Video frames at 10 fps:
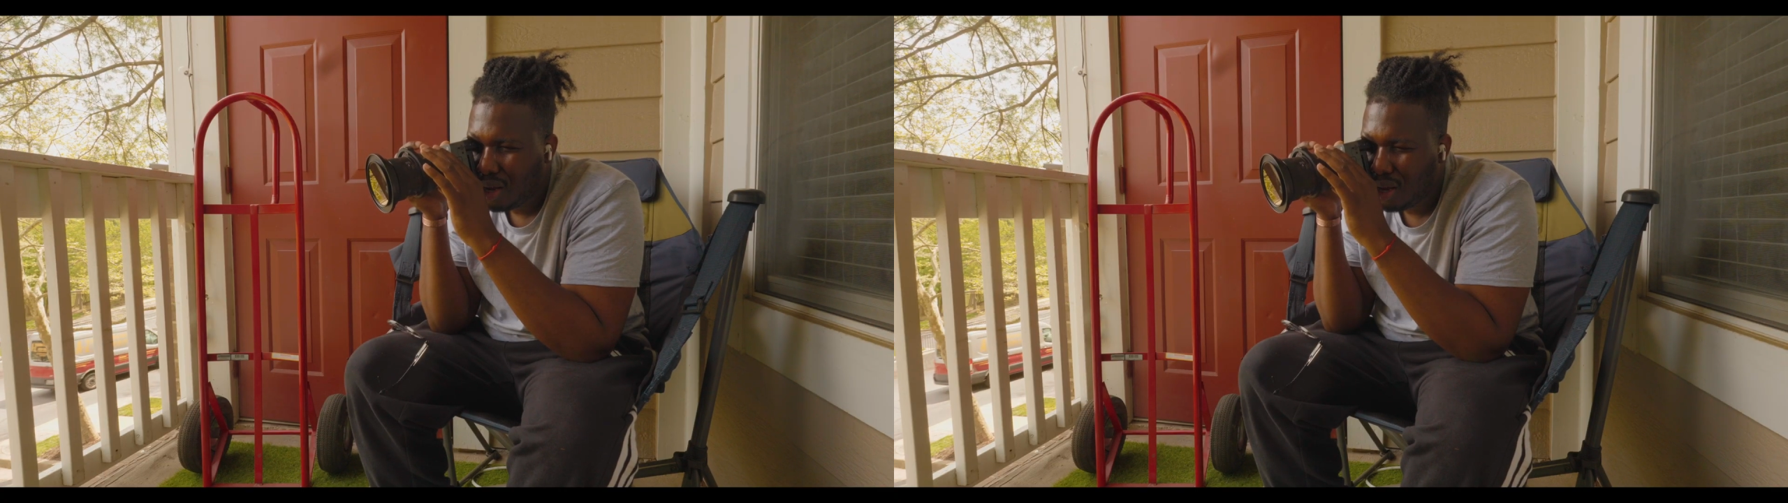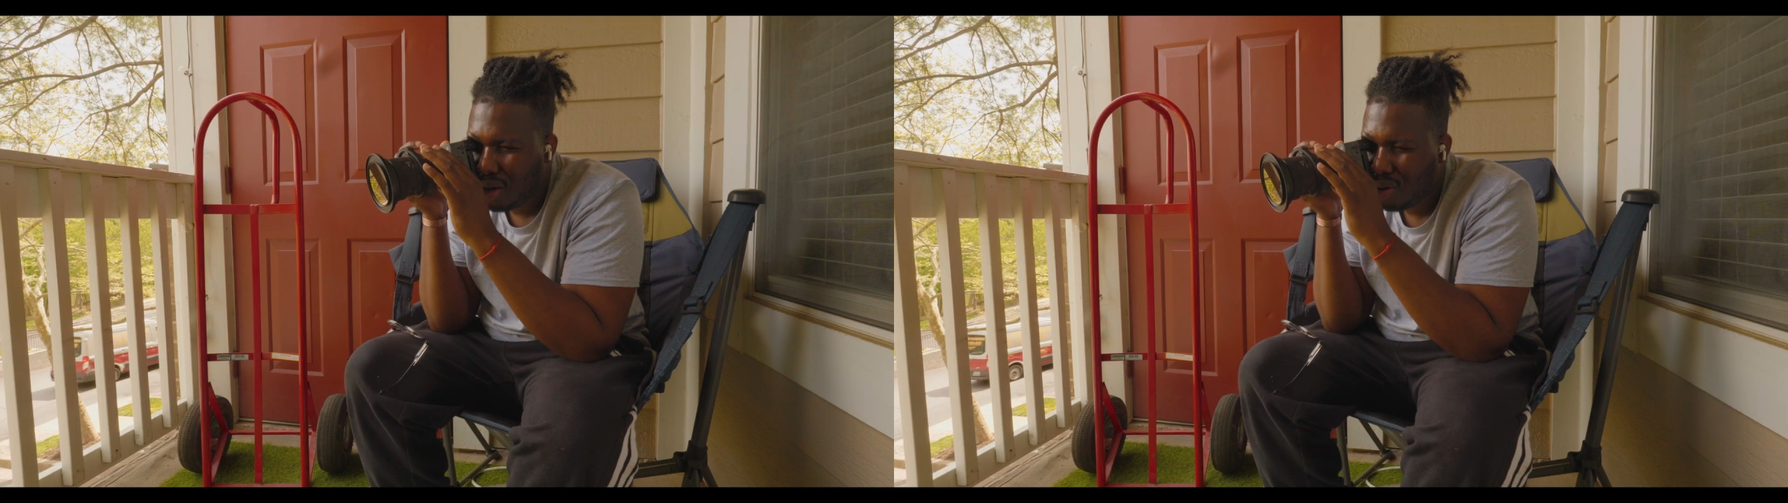
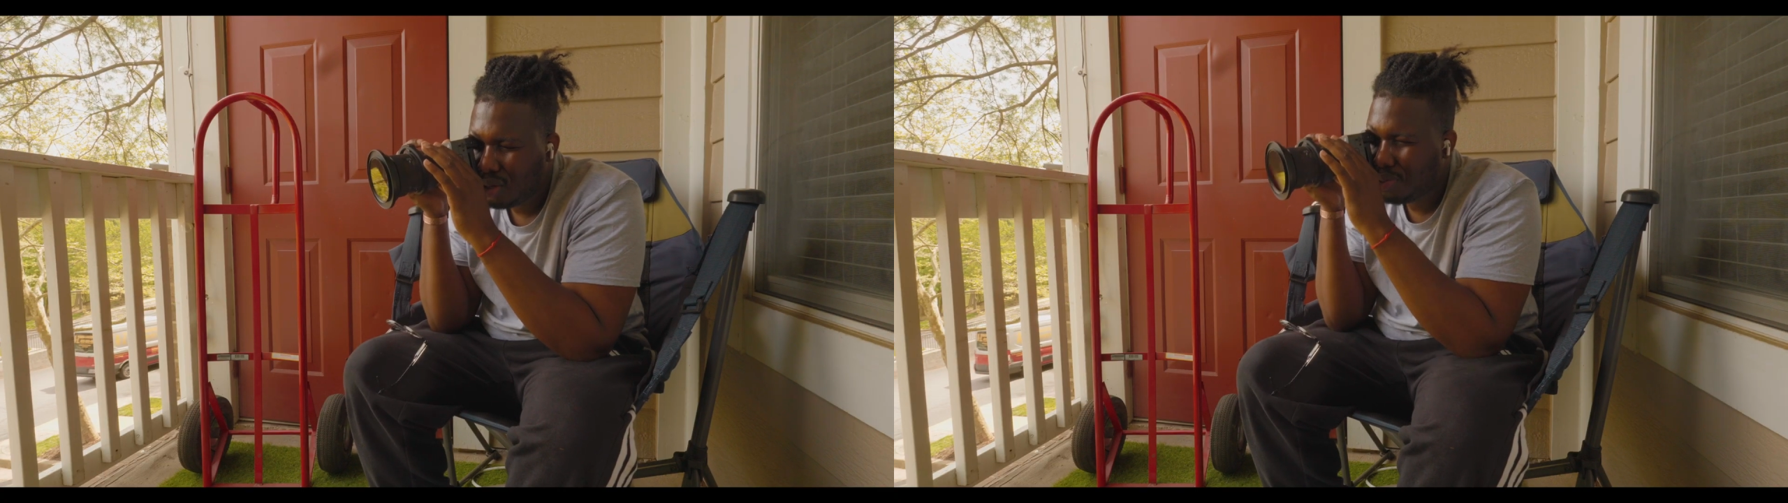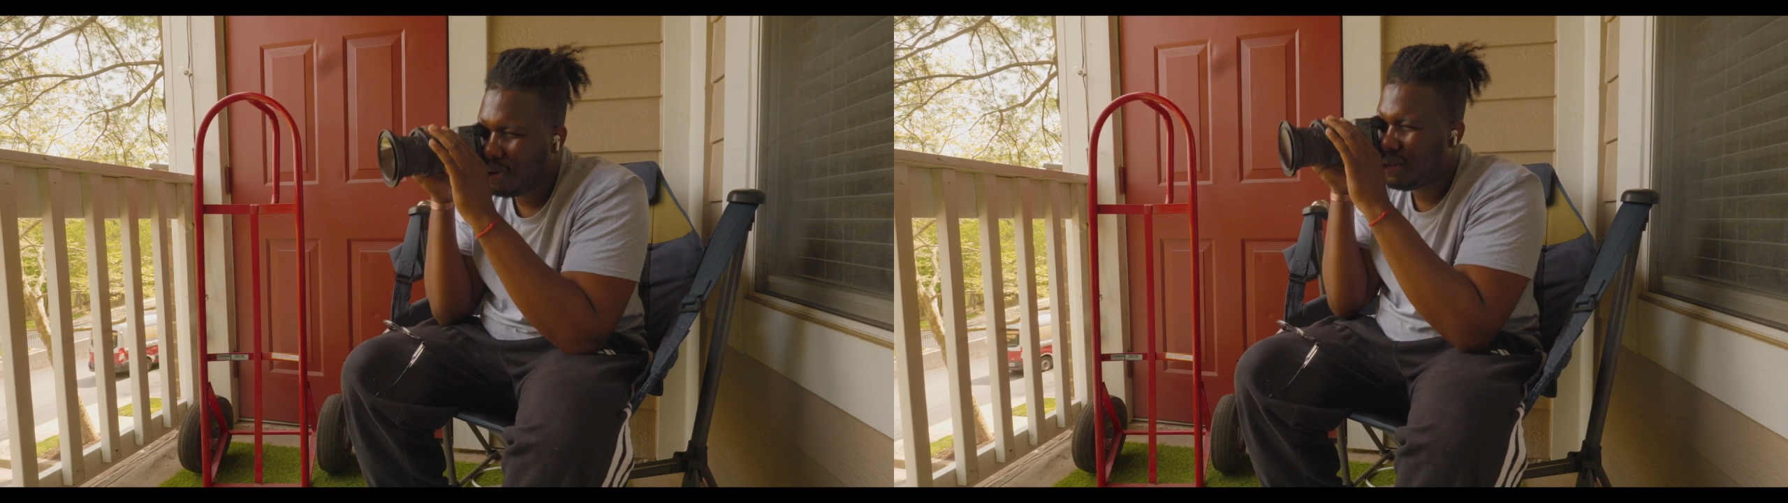It
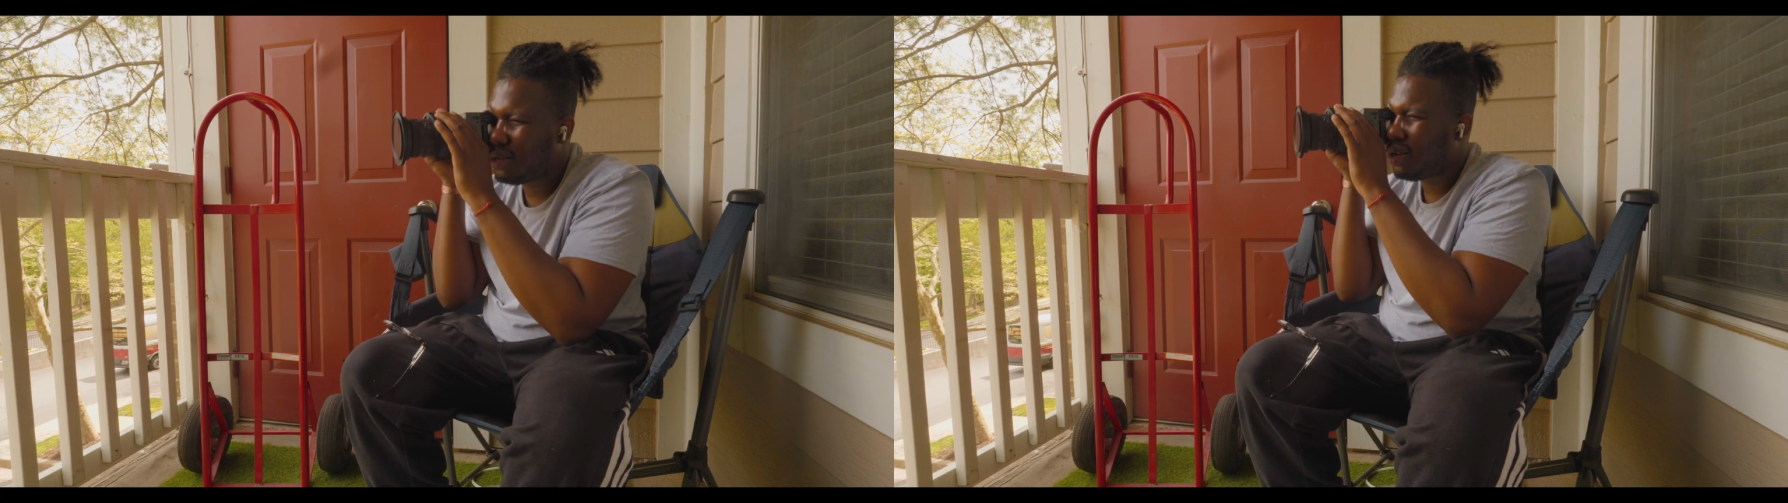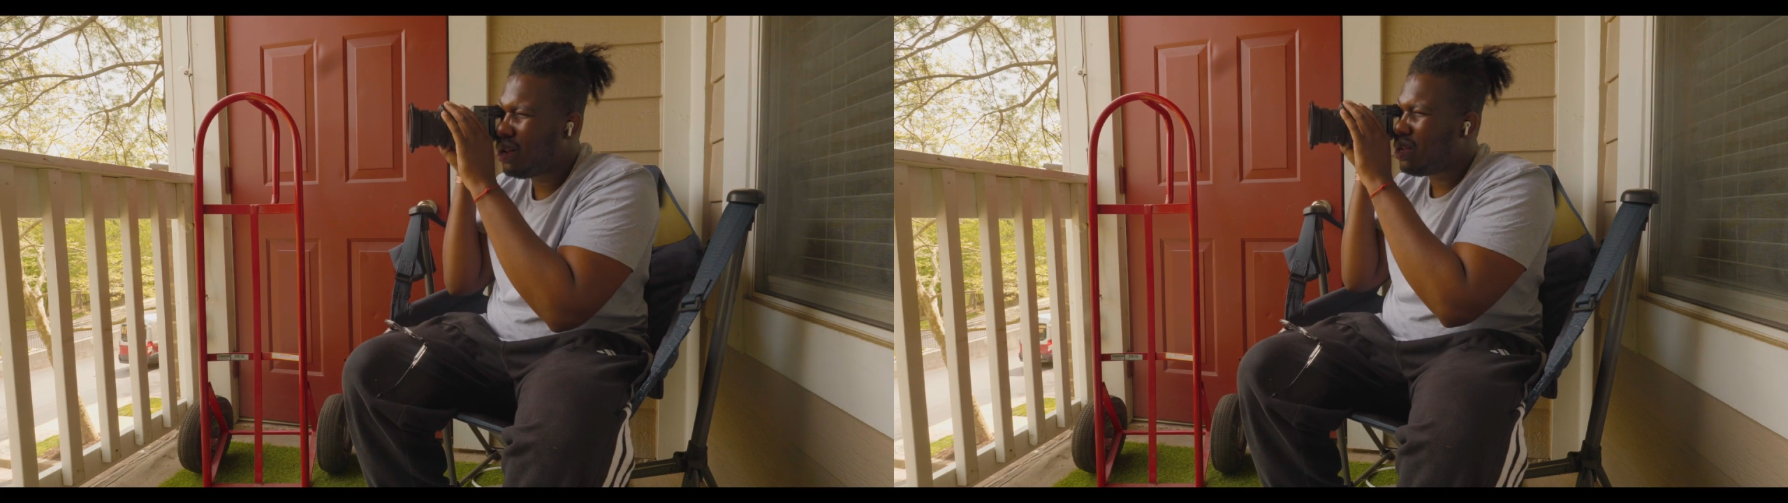looks pretty
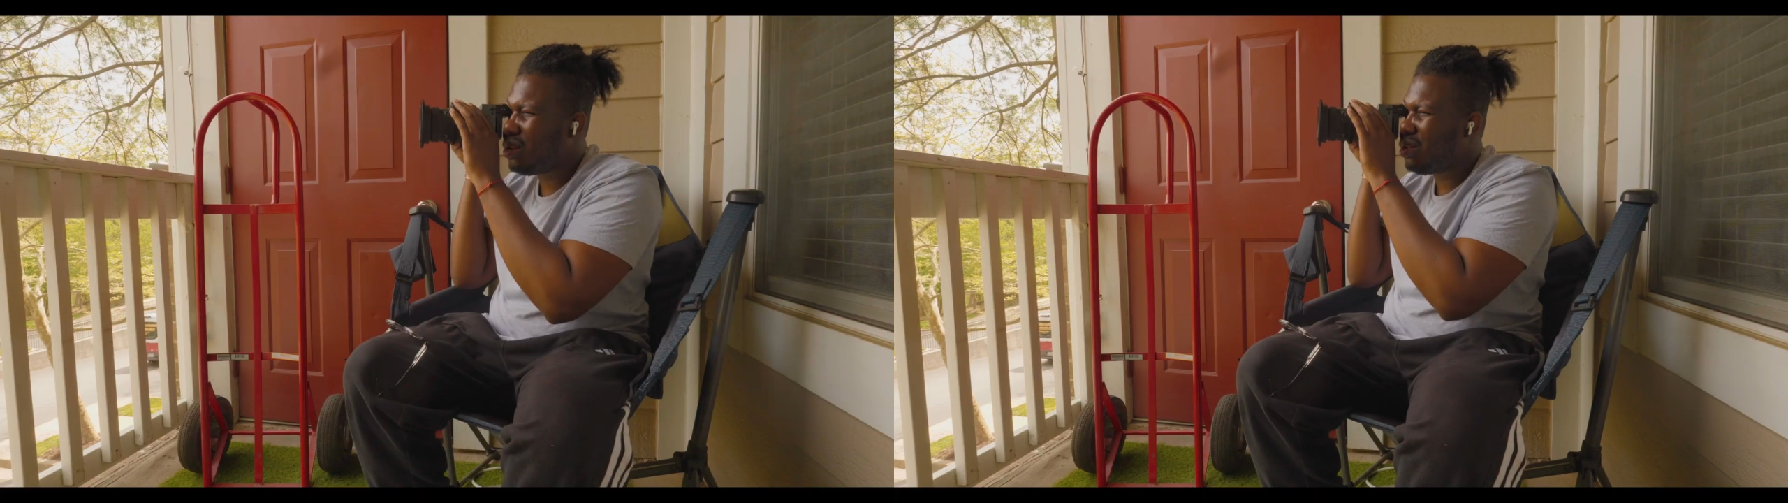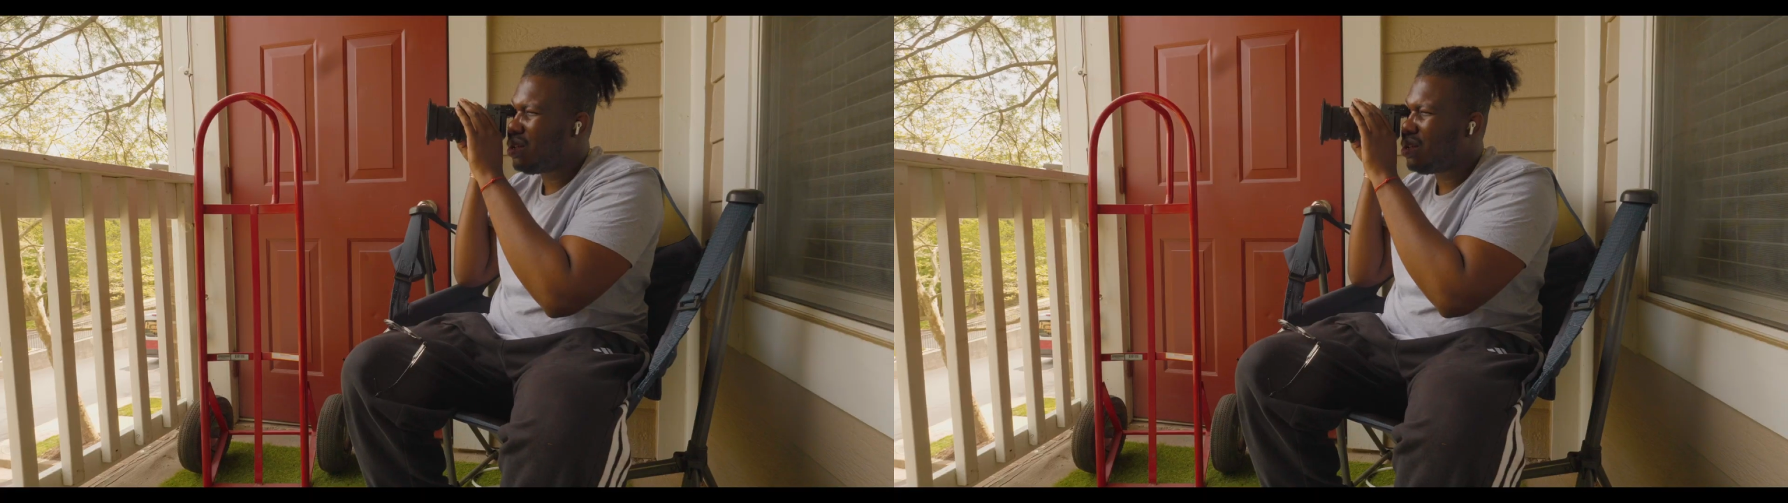solid.